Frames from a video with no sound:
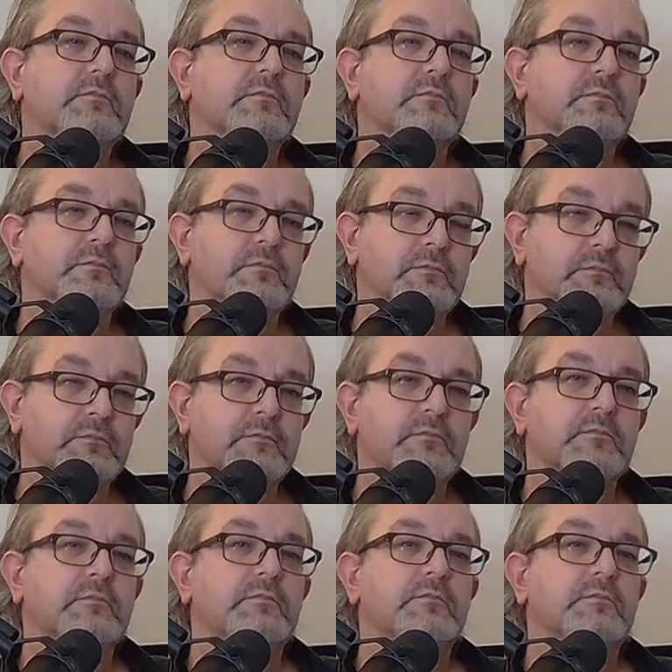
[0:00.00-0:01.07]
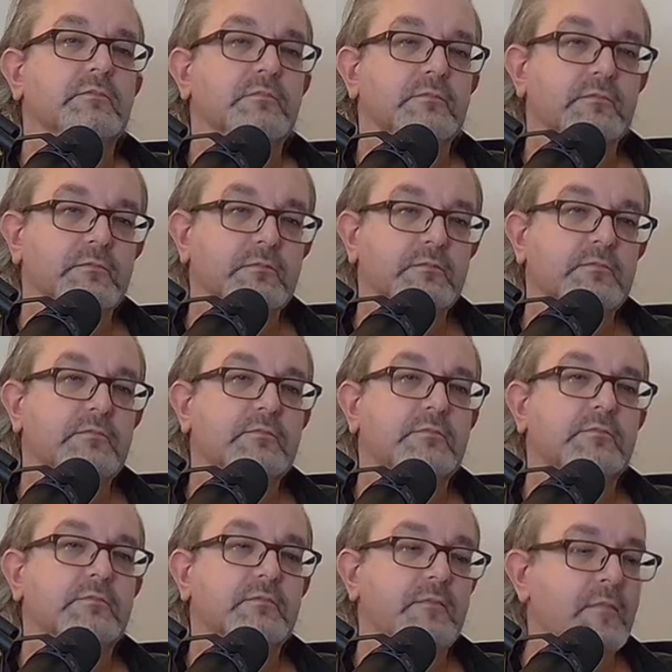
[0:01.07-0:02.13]
between
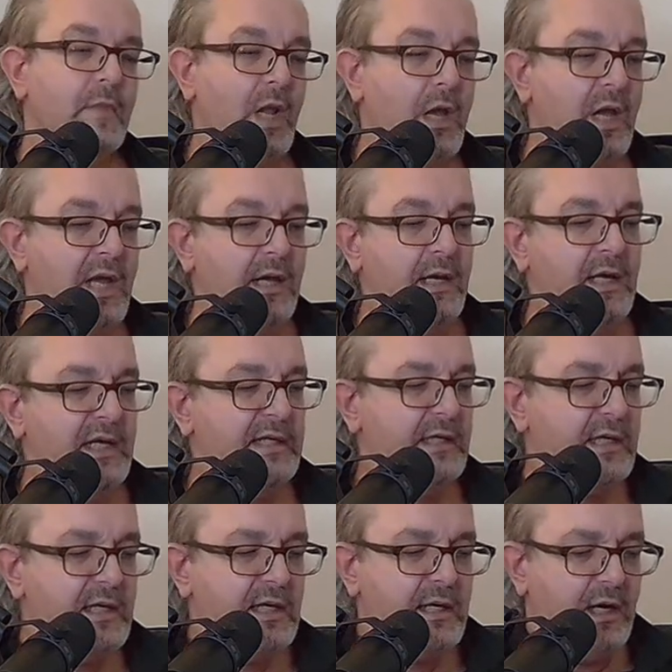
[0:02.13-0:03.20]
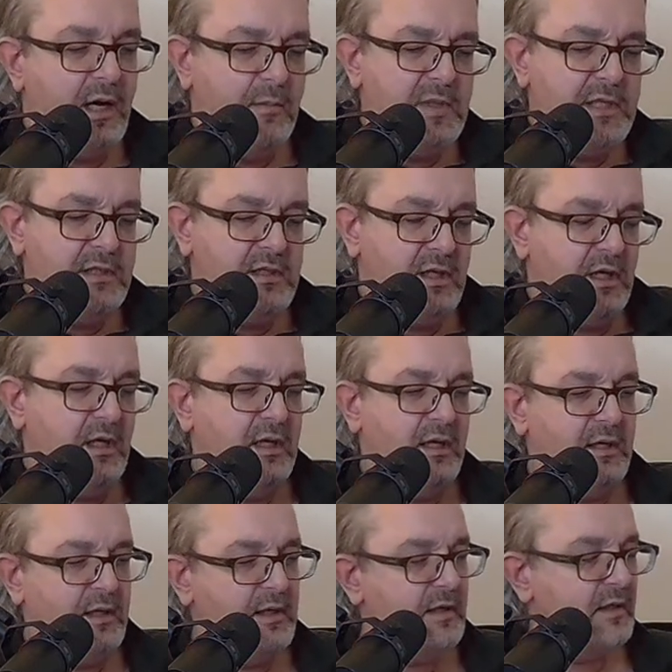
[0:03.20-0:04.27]
DMT and
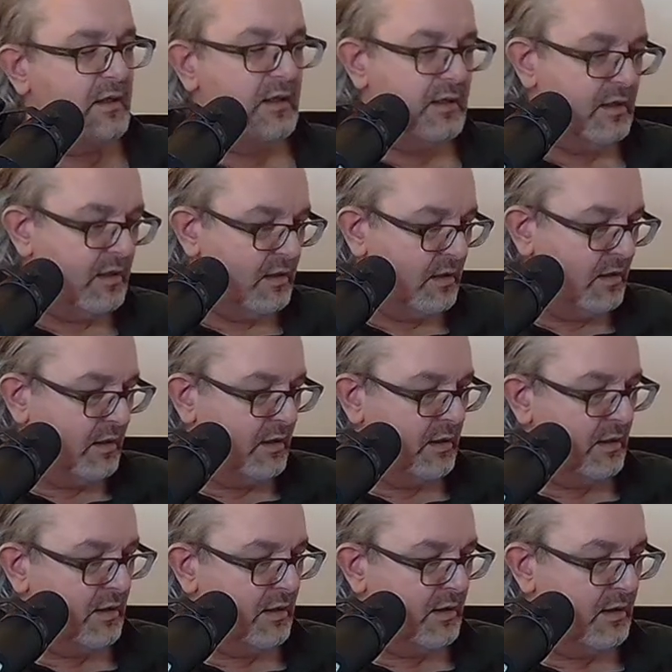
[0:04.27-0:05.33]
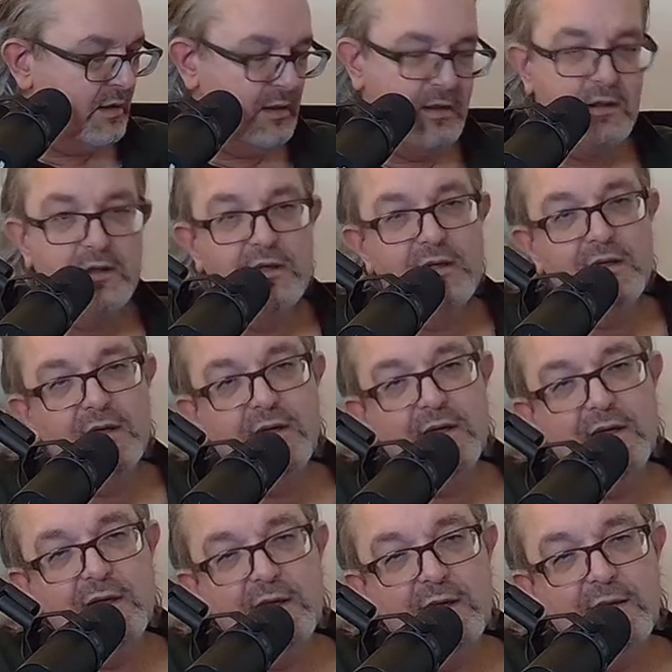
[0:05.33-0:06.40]
anaesthetic. And if there
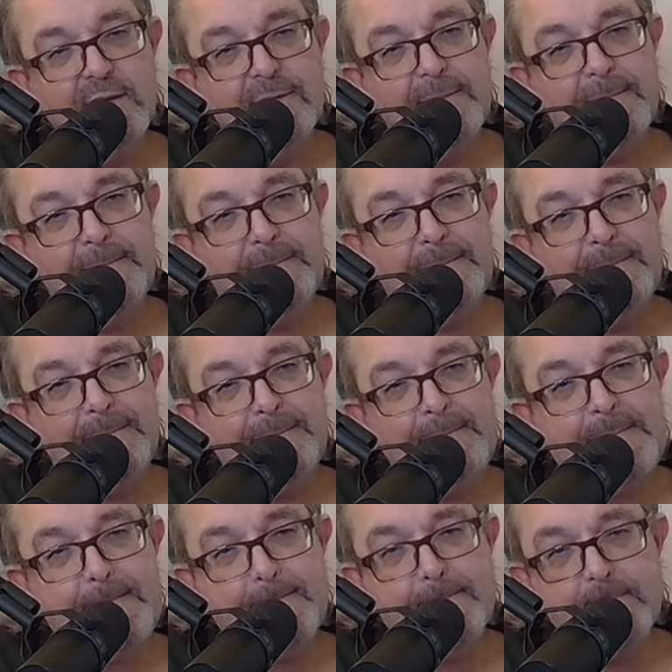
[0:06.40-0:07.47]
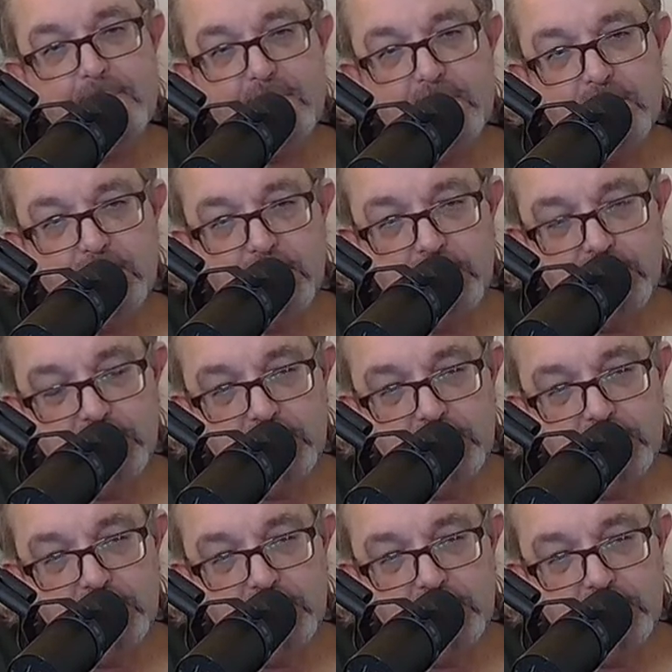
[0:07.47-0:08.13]
is, maybe it's a specific